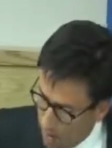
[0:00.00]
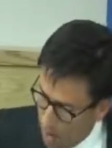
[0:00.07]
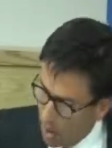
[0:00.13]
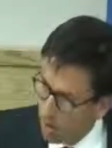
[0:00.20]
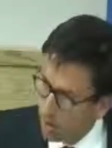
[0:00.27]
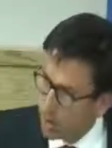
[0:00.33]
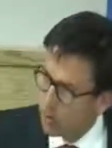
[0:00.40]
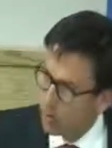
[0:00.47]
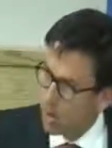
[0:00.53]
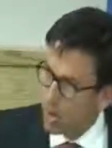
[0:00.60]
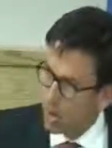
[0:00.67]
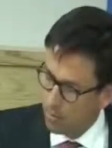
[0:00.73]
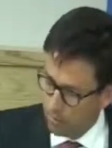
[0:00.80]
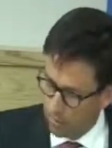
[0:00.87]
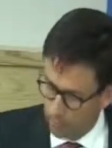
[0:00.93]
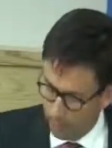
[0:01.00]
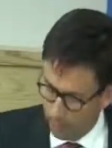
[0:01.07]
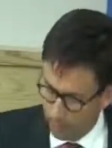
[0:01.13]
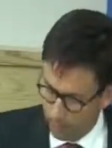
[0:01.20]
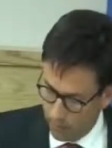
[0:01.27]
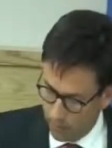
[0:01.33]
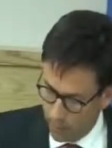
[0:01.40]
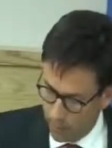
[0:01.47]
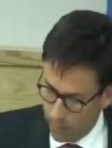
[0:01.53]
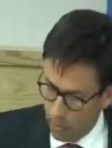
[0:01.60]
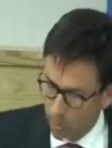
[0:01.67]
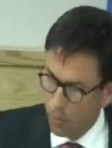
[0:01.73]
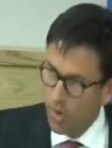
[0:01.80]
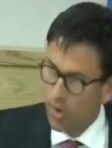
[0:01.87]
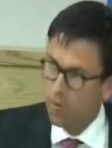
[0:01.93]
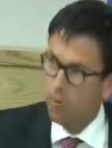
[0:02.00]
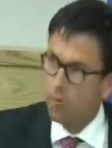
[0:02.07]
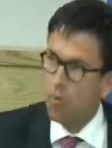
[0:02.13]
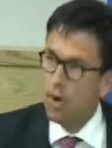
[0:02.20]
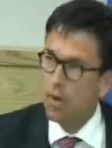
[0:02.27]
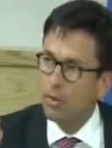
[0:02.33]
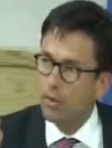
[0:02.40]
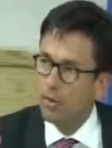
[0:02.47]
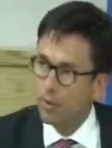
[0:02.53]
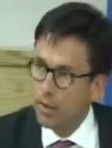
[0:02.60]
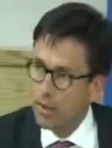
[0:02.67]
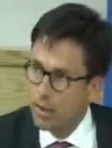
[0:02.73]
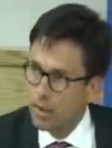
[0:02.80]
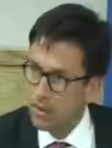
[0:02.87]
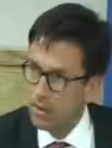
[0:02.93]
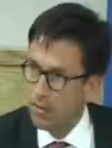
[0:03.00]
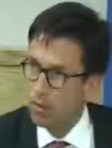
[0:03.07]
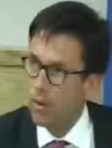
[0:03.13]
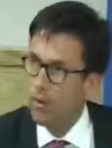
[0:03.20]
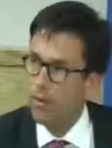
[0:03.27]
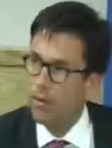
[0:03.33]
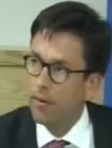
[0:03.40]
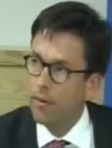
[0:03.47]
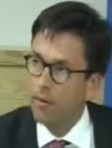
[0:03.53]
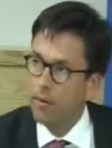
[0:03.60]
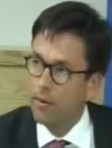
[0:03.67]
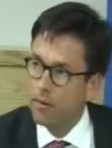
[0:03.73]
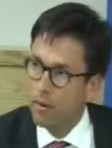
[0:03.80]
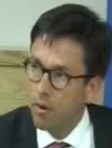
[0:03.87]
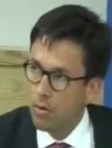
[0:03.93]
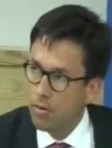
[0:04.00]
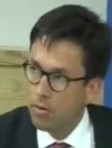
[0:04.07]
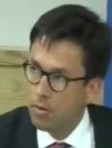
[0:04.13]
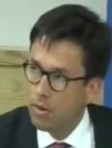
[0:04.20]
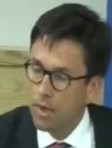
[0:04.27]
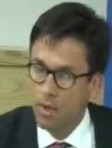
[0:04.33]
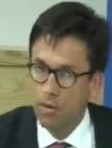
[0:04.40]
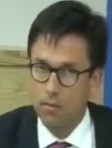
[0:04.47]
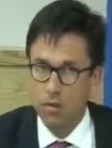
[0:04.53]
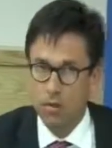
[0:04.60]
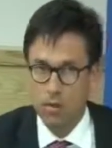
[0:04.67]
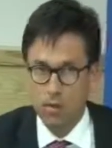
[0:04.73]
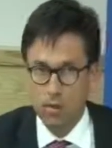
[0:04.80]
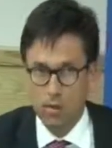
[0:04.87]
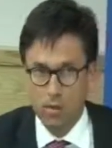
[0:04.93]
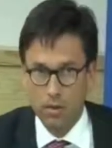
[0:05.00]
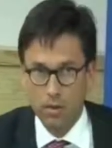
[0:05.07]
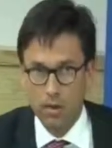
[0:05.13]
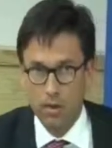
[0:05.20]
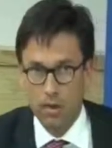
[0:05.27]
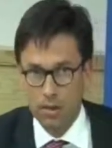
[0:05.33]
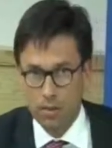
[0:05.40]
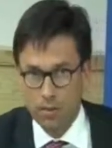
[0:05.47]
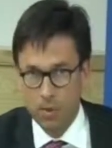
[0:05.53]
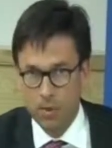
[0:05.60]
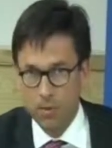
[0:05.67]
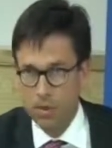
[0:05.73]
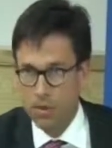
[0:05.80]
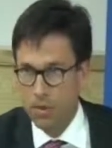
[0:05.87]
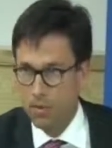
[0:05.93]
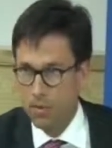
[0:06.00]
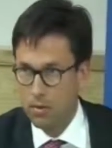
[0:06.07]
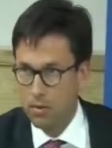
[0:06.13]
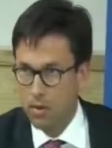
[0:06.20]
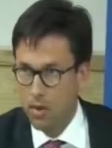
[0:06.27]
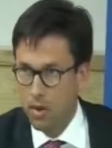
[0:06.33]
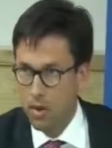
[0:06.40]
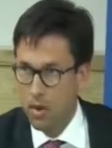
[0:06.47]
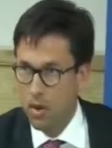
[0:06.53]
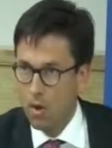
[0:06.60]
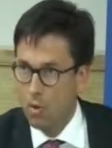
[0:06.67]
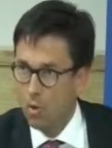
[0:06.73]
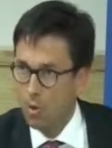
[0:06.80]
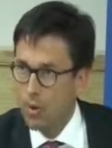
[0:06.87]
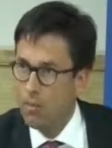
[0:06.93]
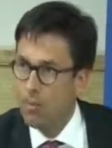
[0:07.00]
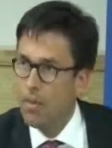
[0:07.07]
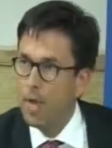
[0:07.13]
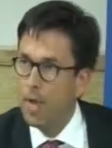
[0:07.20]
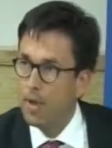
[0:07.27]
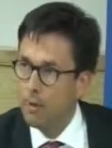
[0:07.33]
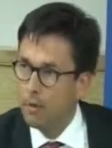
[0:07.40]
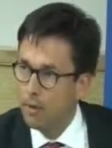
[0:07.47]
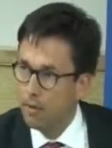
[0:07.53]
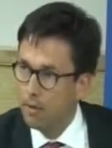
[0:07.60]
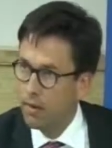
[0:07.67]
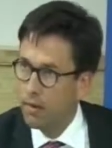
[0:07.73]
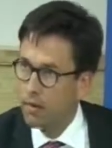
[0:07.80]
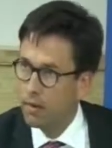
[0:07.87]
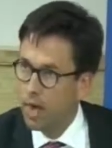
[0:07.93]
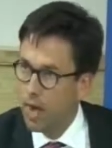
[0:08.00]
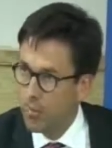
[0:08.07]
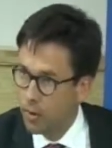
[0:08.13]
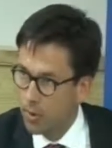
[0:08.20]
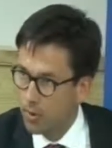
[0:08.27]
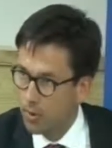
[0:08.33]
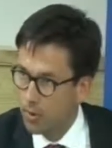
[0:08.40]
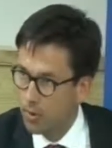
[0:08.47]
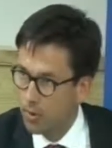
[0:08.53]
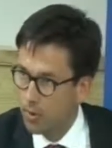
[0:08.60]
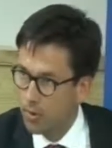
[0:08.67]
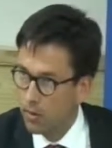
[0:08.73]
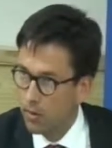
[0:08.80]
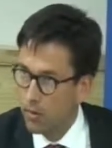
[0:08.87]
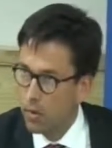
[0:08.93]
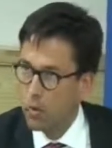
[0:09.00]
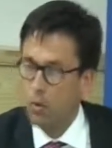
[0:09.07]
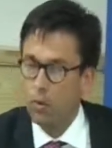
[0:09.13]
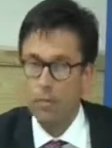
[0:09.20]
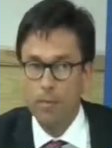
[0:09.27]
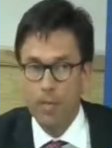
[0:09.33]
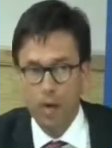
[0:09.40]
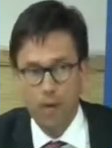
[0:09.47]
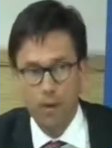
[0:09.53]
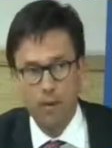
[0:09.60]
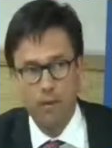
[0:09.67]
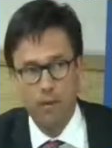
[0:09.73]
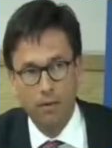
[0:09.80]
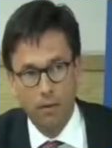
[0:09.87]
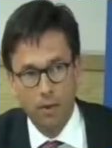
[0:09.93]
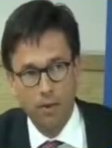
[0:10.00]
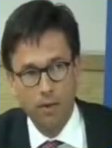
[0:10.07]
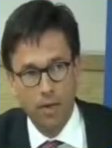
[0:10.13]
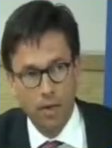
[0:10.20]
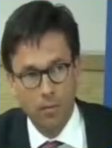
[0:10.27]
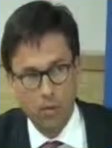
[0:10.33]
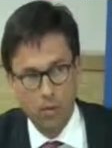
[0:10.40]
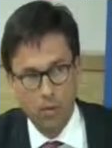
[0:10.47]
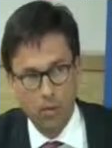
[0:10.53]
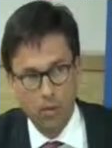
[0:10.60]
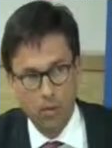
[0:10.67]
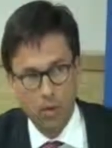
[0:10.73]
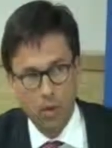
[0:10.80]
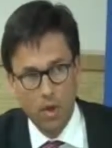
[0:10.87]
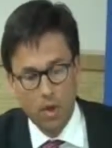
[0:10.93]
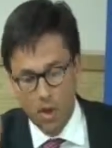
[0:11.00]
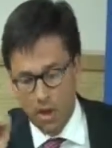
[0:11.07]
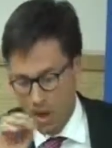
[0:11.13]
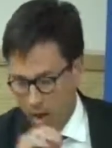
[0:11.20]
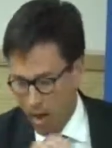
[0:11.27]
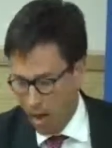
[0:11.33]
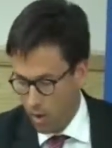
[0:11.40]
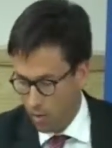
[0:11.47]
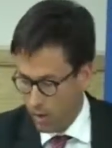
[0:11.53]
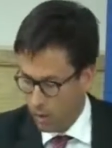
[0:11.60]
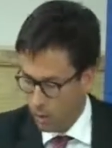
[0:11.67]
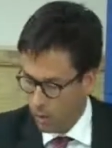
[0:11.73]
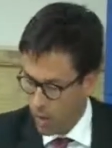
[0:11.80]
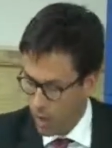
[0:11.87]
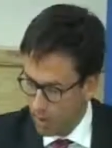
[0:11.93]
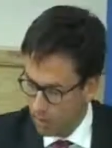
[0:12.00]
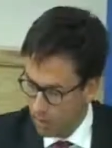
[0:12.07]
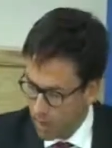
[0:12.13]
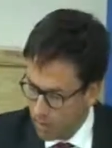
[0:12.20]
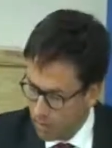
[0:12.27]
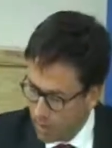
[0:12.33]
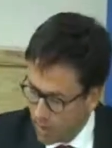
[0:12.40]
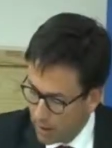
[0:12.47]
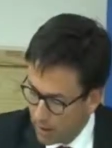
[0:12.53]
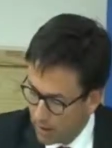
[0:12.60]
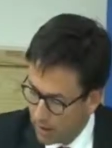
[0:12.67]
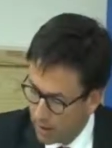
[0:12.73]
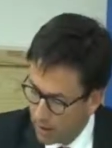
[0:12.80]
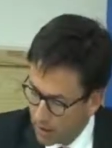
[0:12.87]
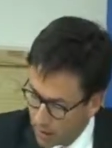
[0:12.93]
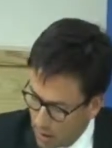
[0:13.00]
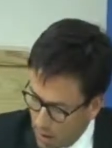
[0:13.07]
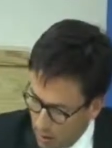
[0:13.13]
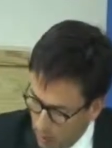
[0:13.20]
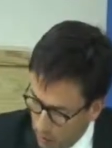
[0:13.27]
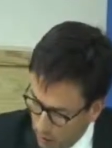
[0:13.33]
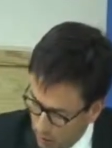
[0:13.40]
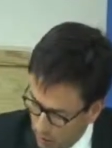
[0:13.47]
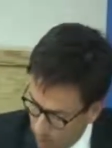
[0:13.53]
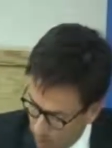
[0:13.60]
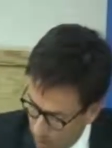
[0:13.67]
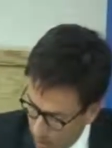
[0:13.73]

How can we help? We have one credit, one thing that others envy us as business leaders. We make things happen. We make things happen. How can we help? By making this happen.